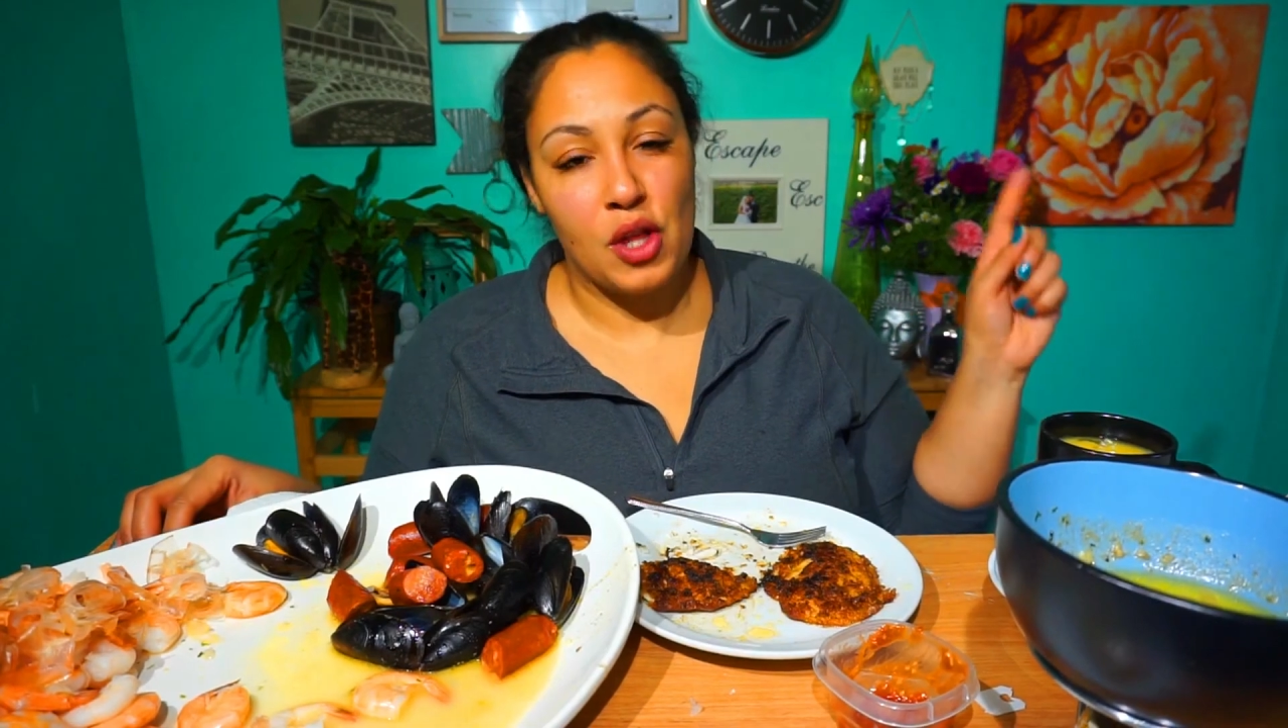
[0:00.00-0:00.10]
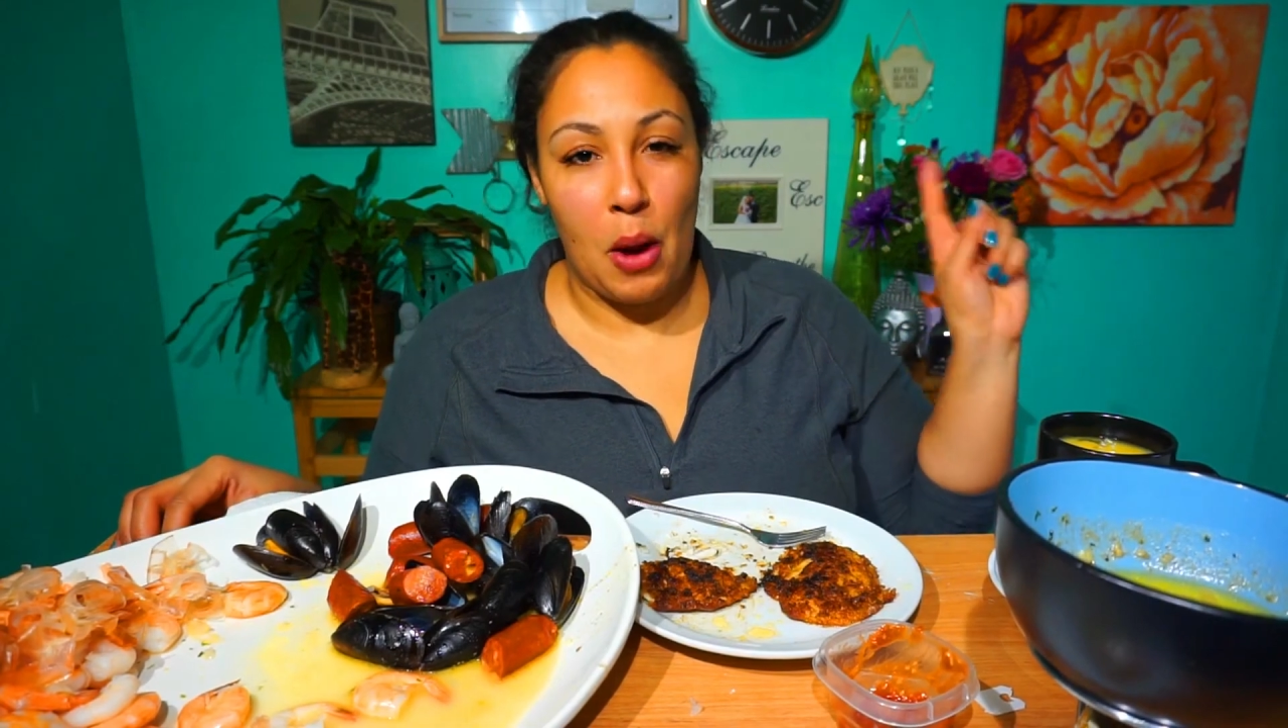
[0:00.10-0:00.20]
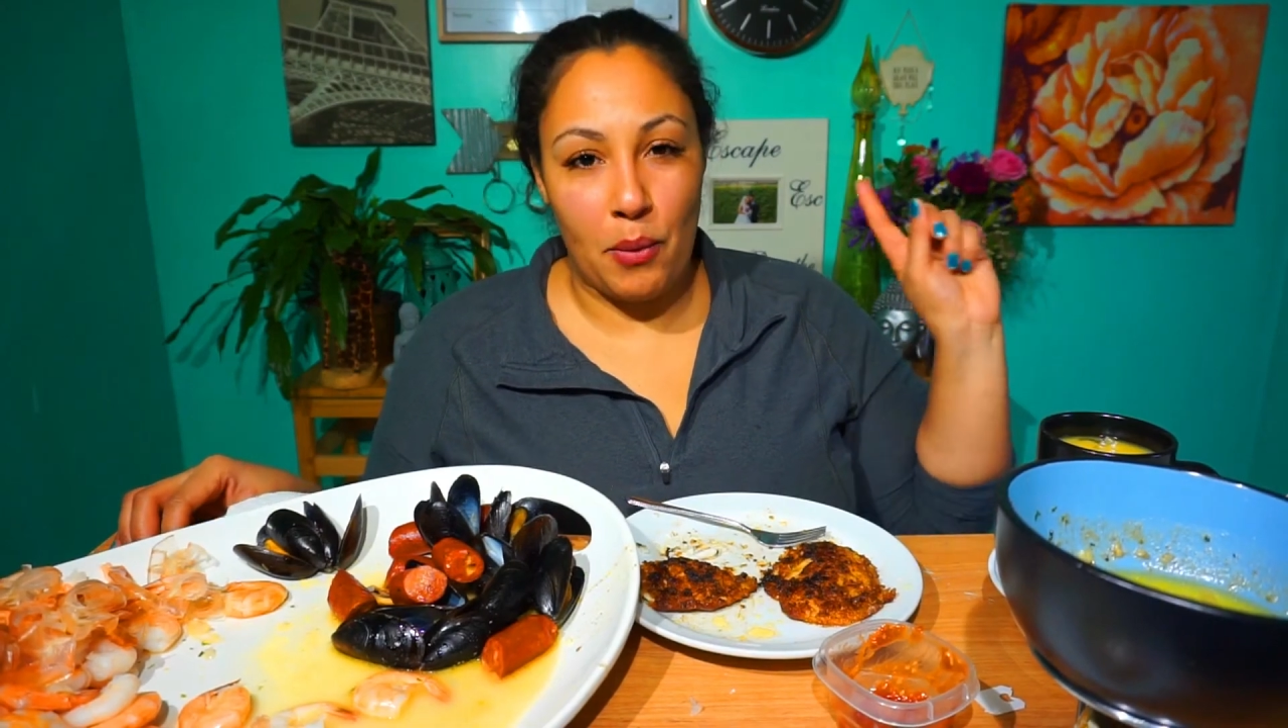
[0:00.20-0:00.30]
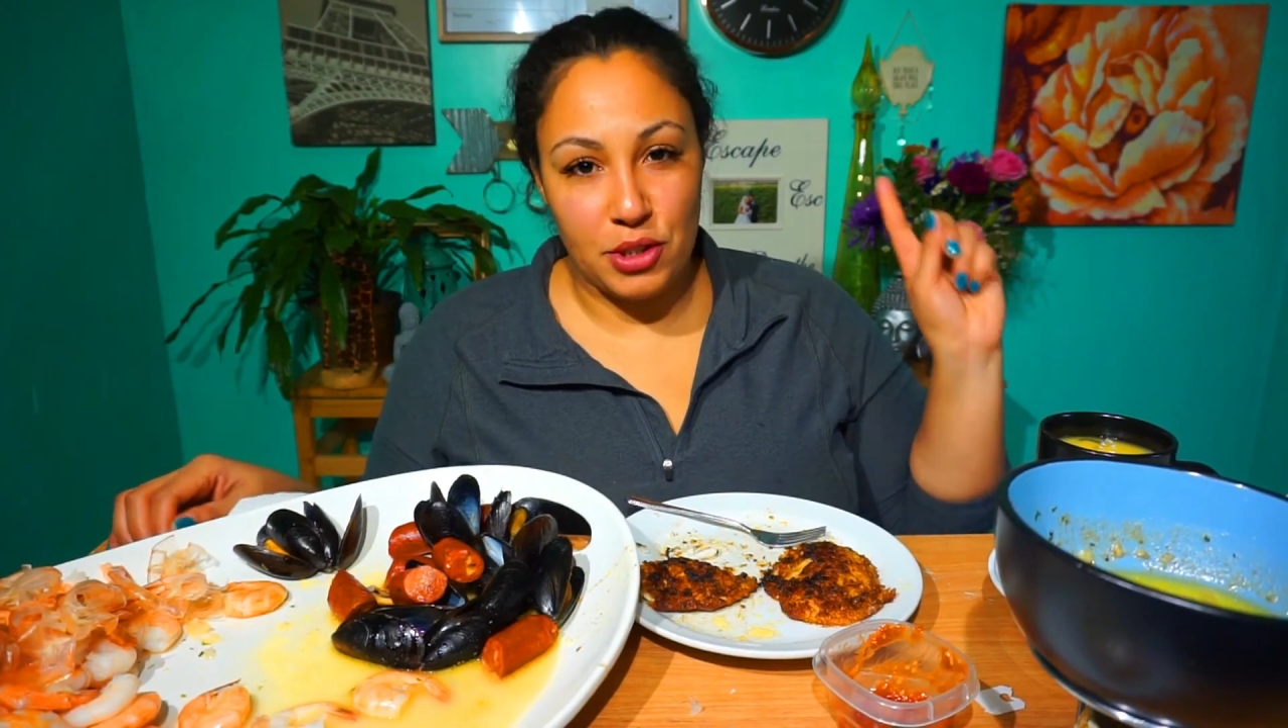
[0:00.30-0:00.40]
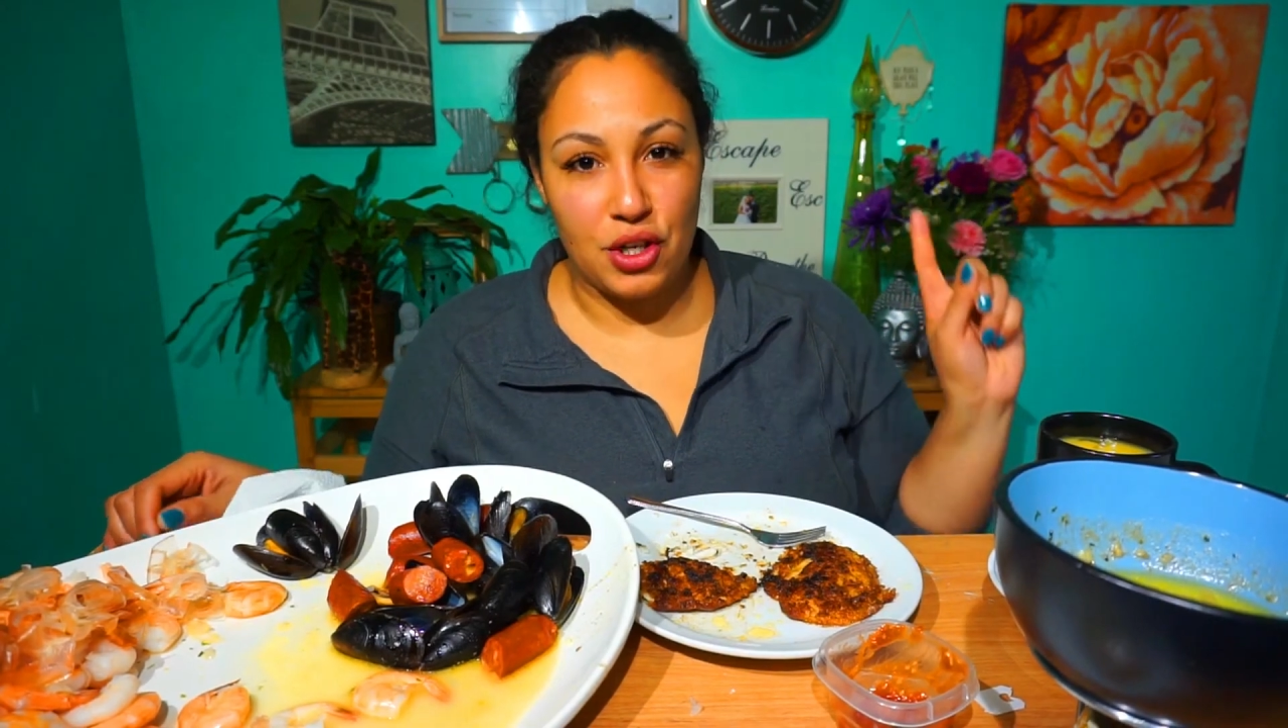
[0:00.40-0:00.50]

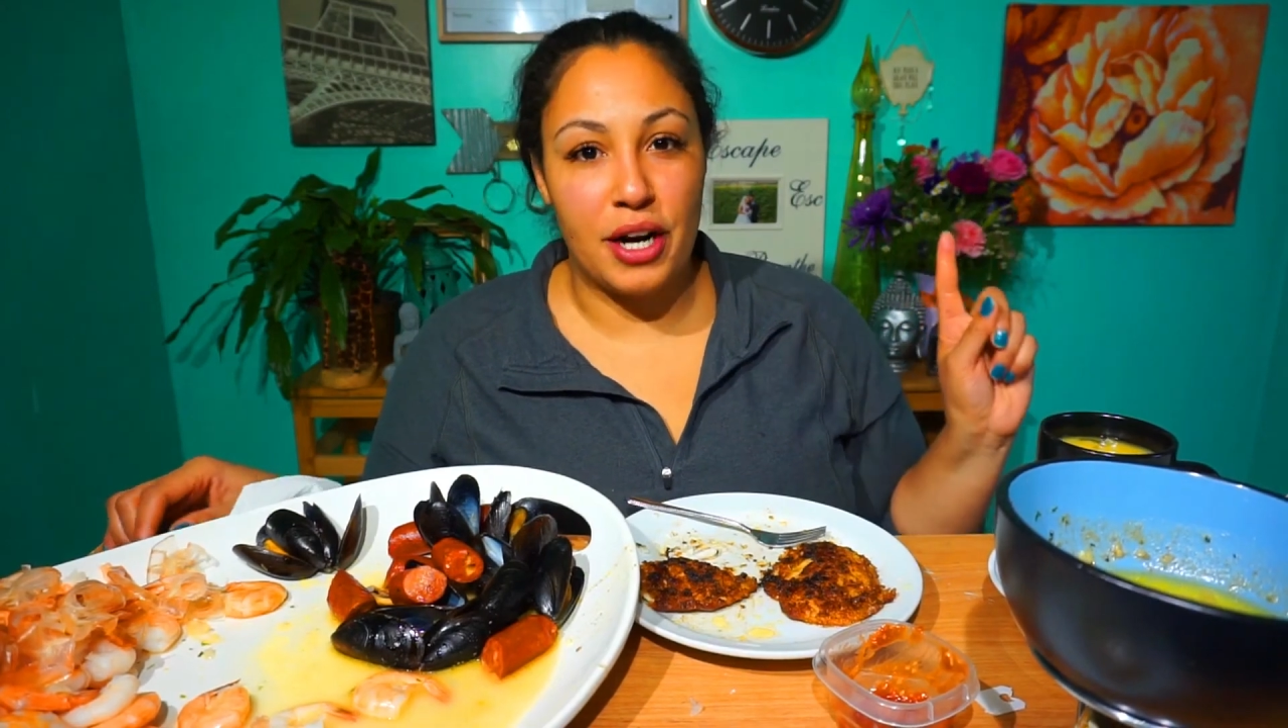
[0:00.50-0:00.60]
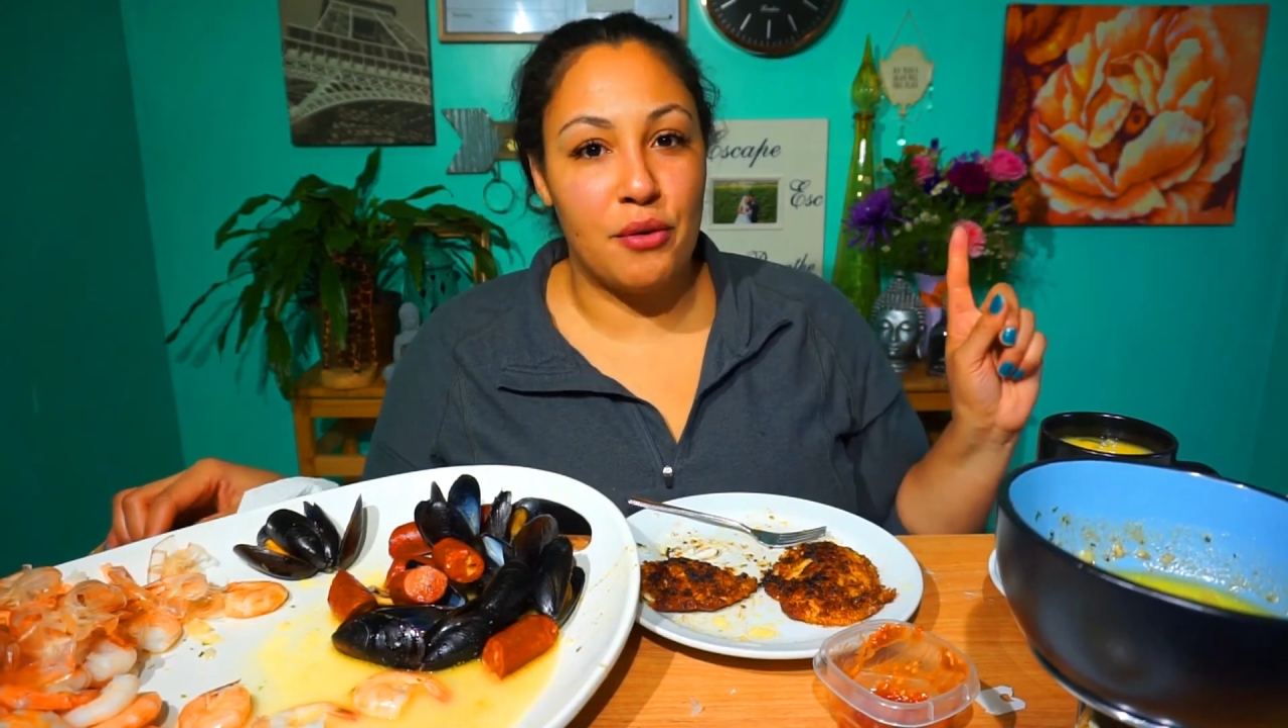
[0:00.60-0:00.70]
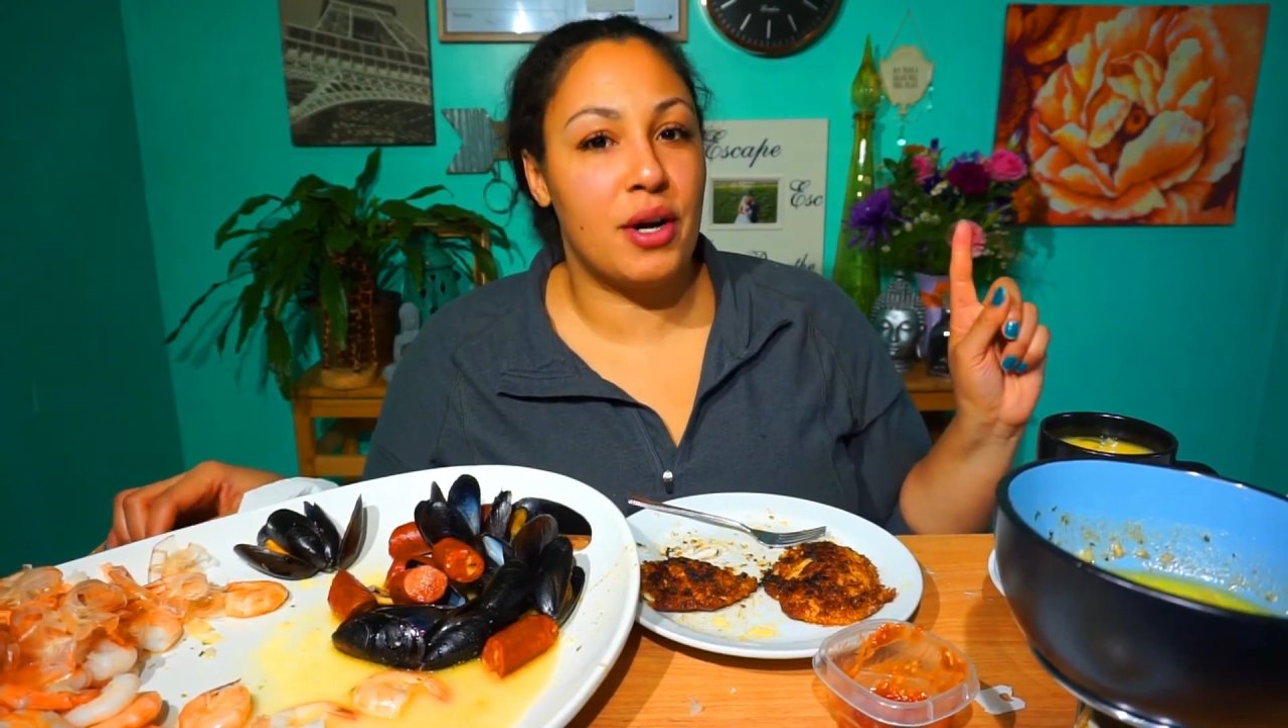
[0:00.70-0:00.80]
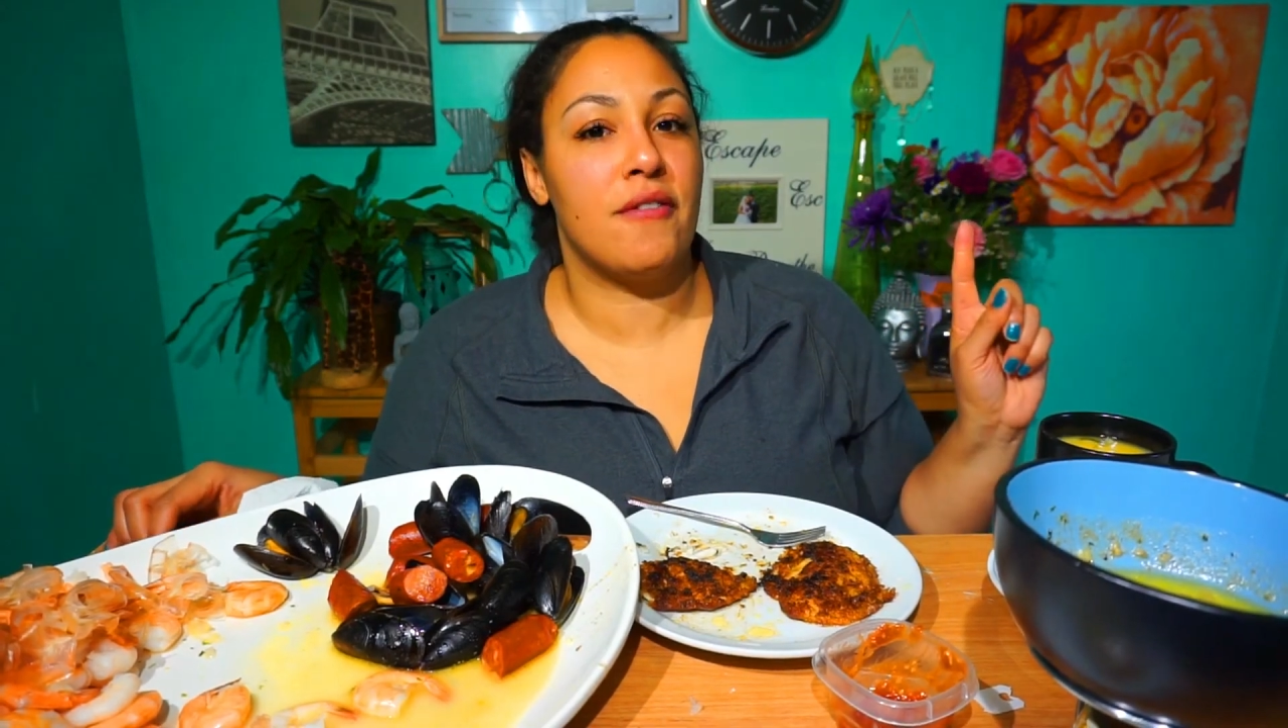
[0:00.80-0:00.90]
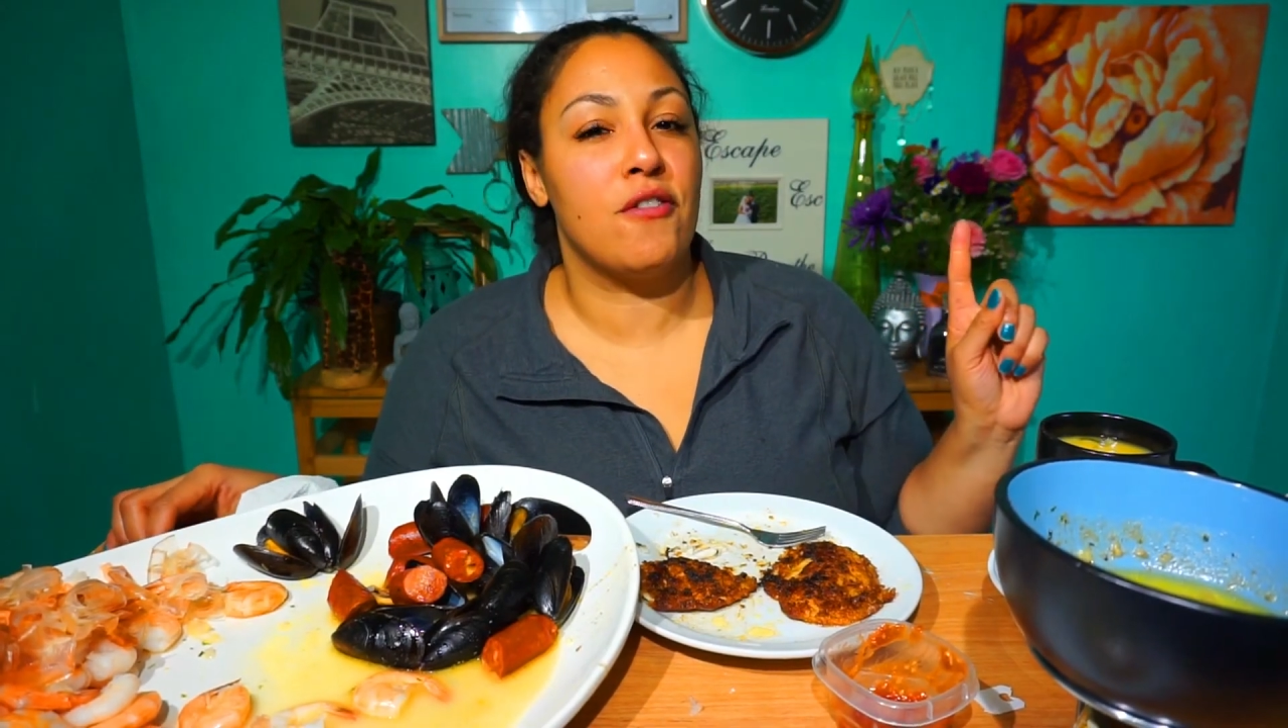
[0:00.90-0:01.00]
when you're trying to recover